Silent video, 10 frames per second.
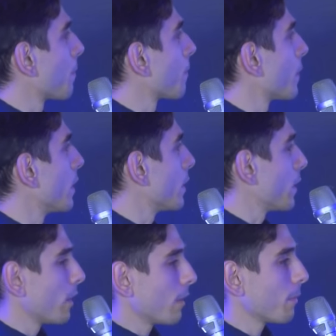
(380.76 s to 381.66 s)
in
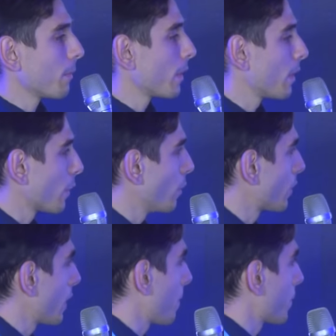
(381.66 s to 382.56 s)
um, uh, Unix
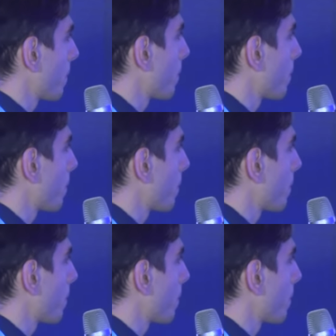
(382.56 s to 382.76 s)
timestamp.